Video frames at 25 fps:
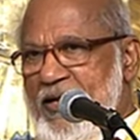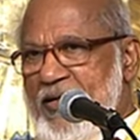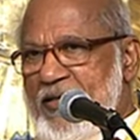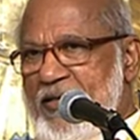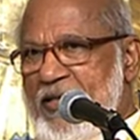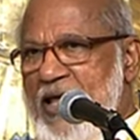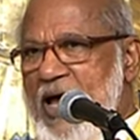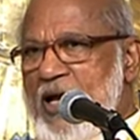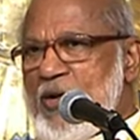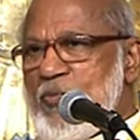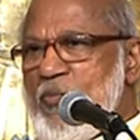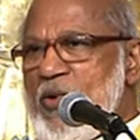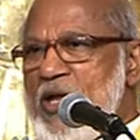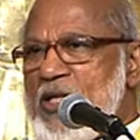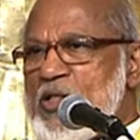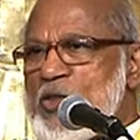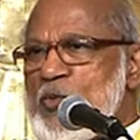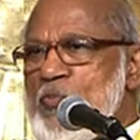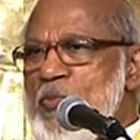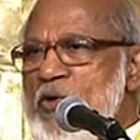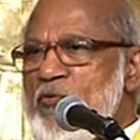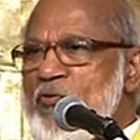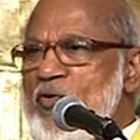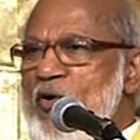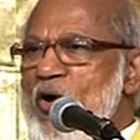That means
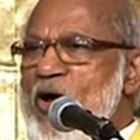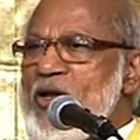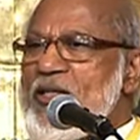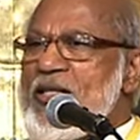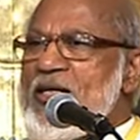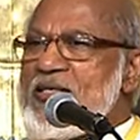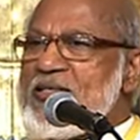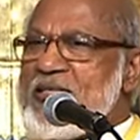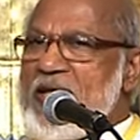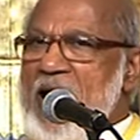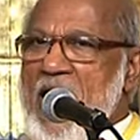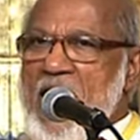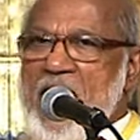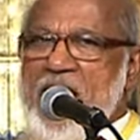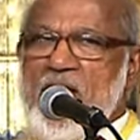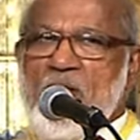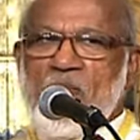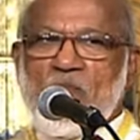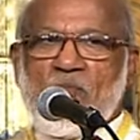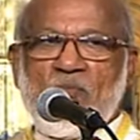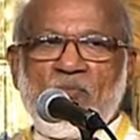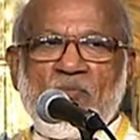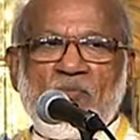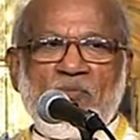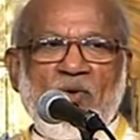before the
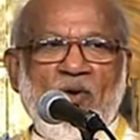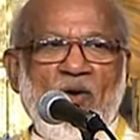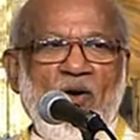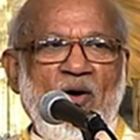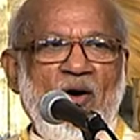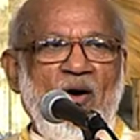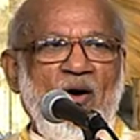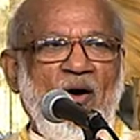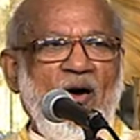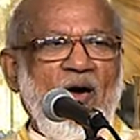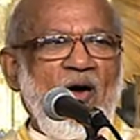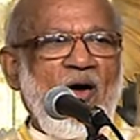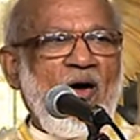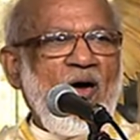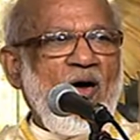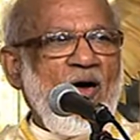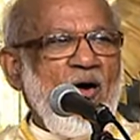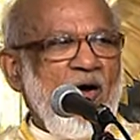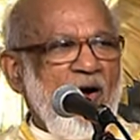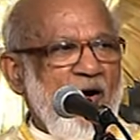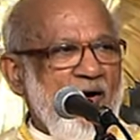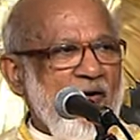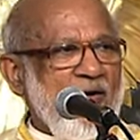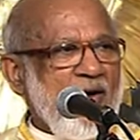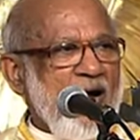time
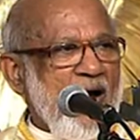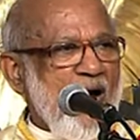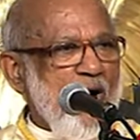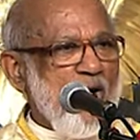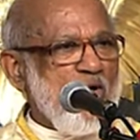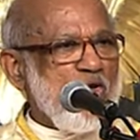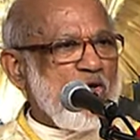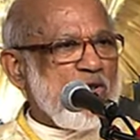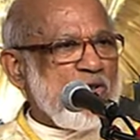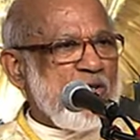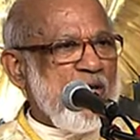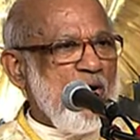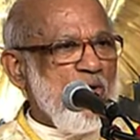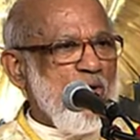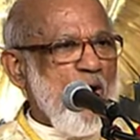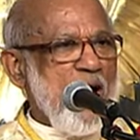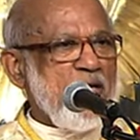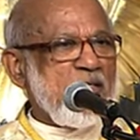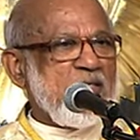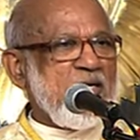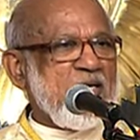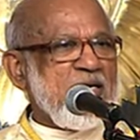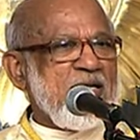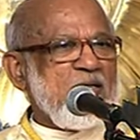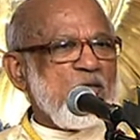of Council
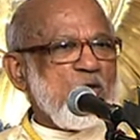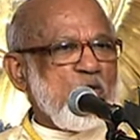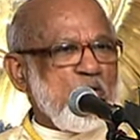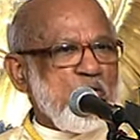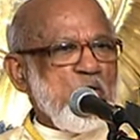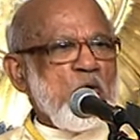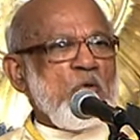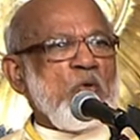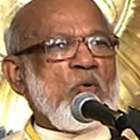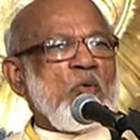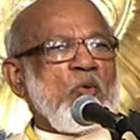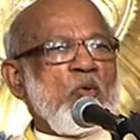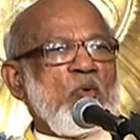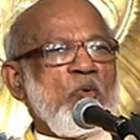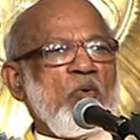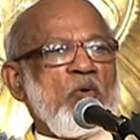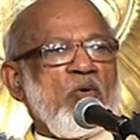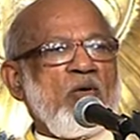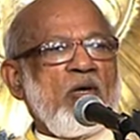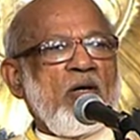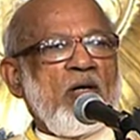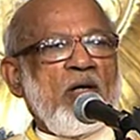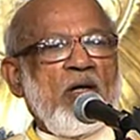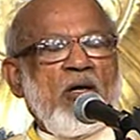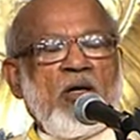Vatican two,
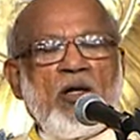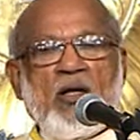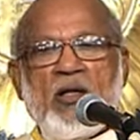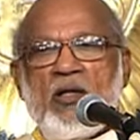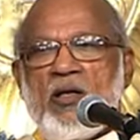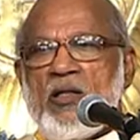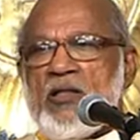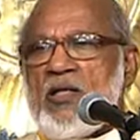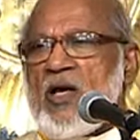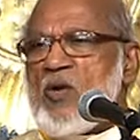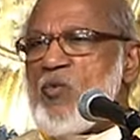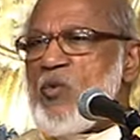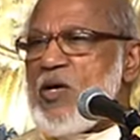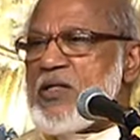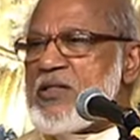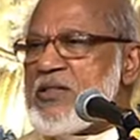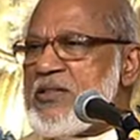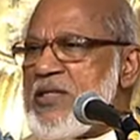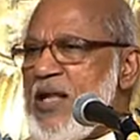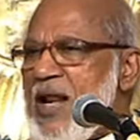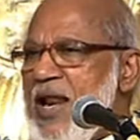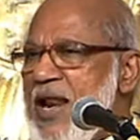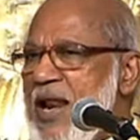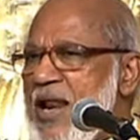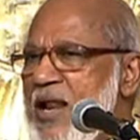there was
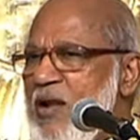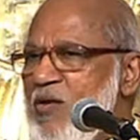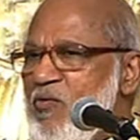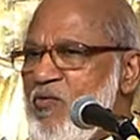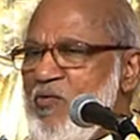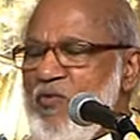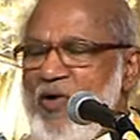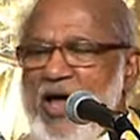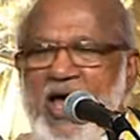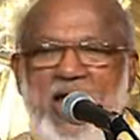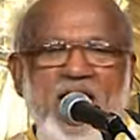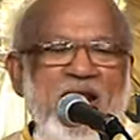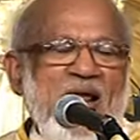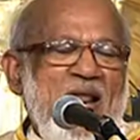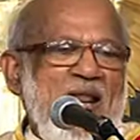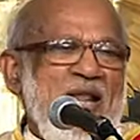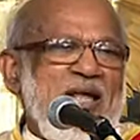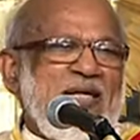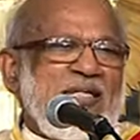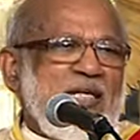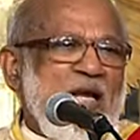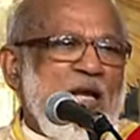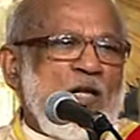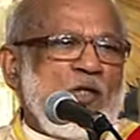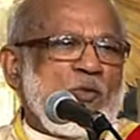very
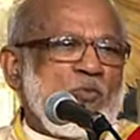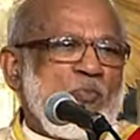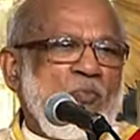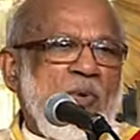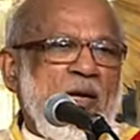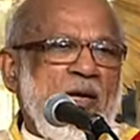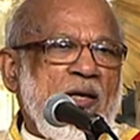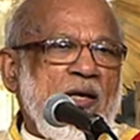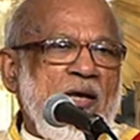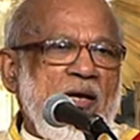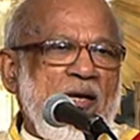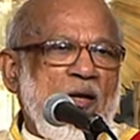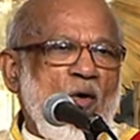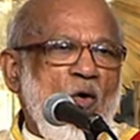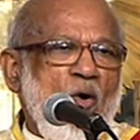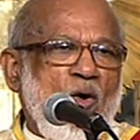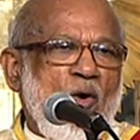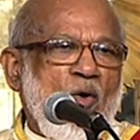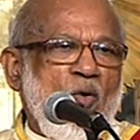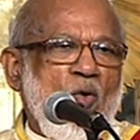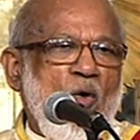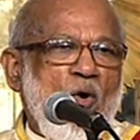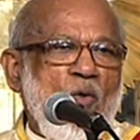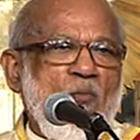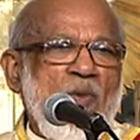little speaking or
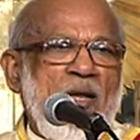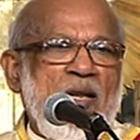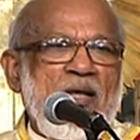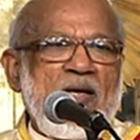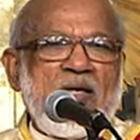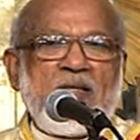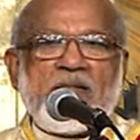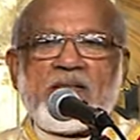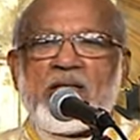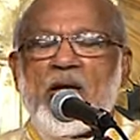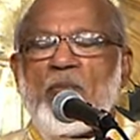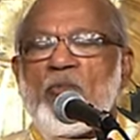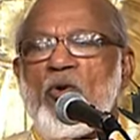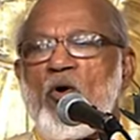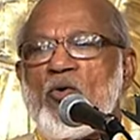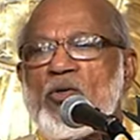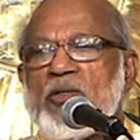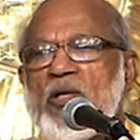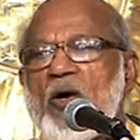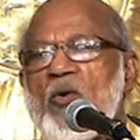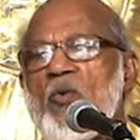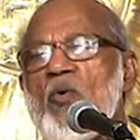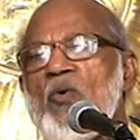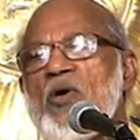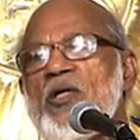homilies about
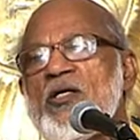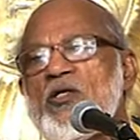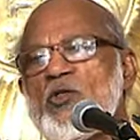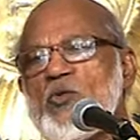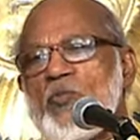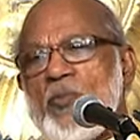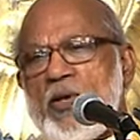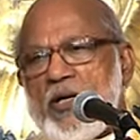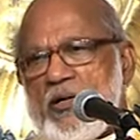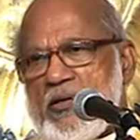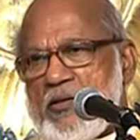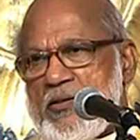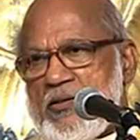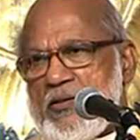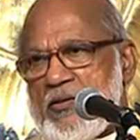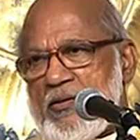the Holy Spirit.